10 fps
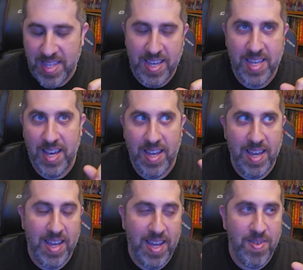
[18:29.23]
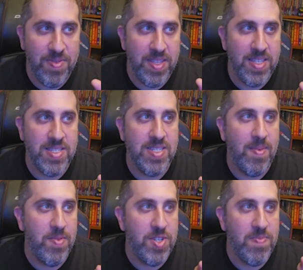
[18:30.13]
Like, I don't think this is
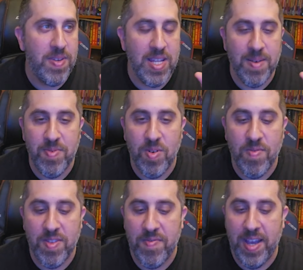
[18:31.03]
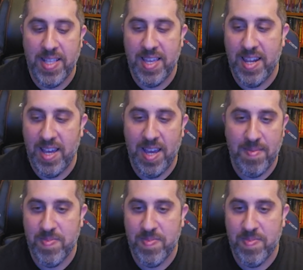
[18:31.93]
something we should beat up over the fact that I've